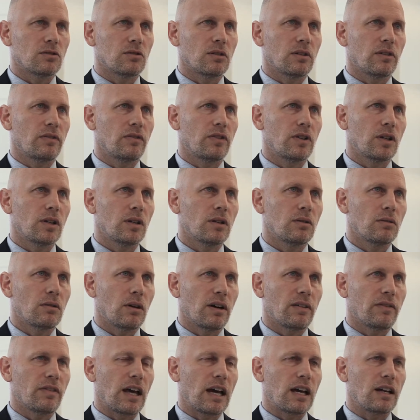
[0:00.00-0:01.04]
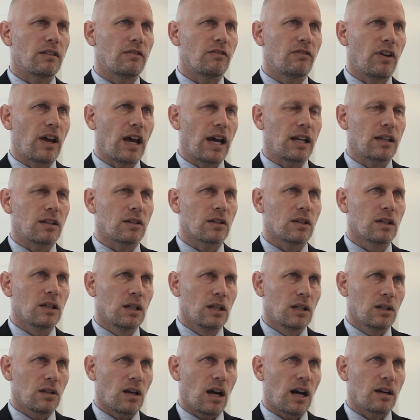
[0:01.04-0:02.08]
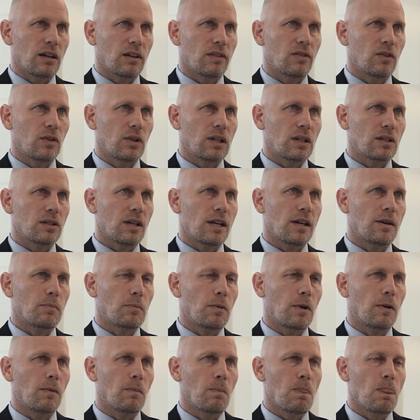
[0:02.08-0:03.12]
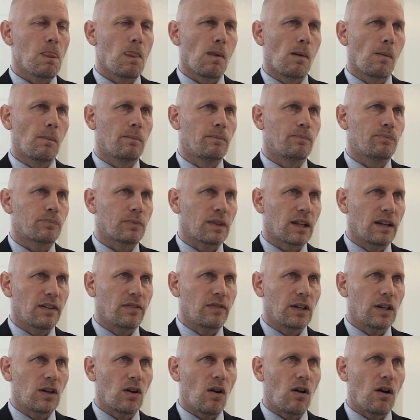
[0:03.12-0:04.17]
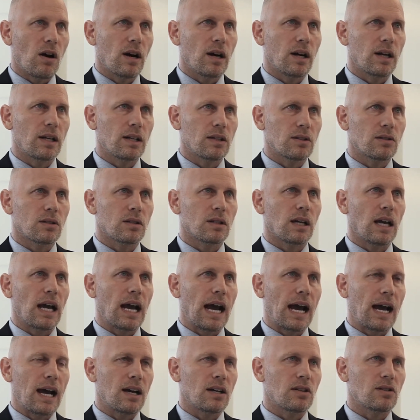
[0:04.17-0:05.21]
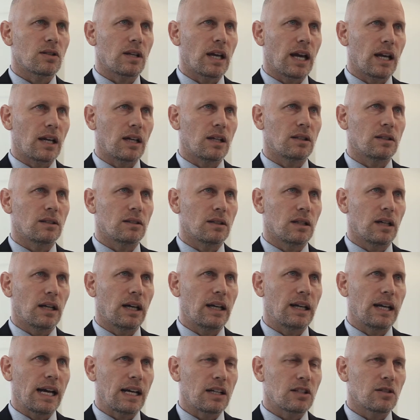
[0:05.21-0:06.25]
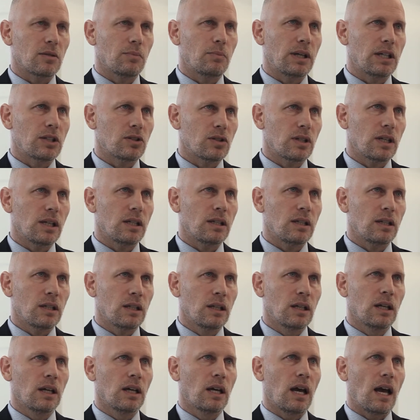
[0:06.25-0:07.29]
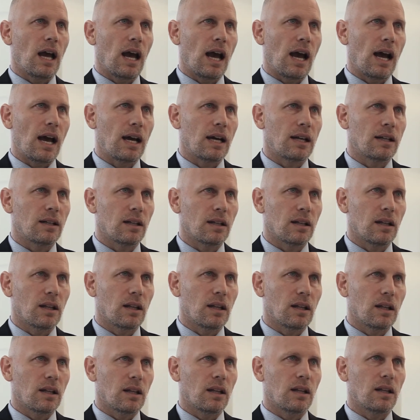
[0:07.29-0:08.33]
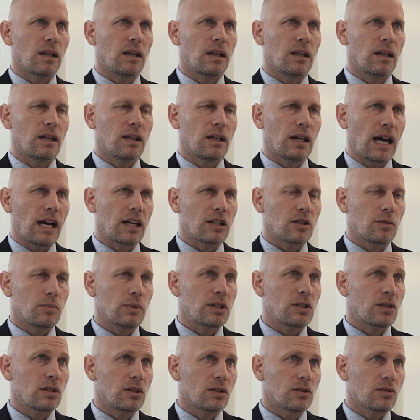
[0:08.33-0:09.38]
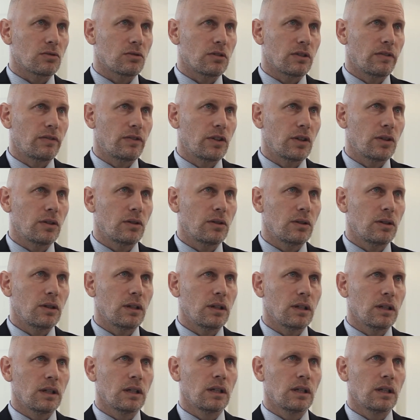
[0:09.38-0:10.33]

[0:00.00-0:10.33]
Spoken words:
review of that event. I'll give you an example. If an artist has an exhibition and the exhibition is reviewed